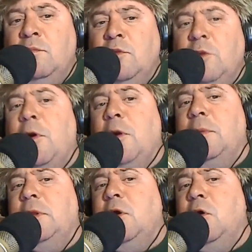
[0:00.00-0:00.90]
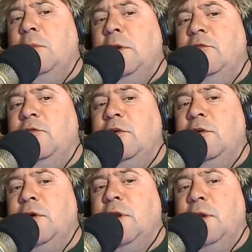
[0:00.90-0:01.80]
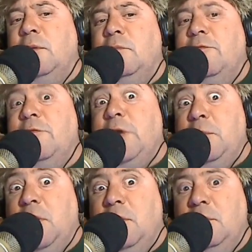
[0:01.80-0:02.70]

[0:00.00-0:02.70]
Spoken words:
Department of Homeland Security, FEMA,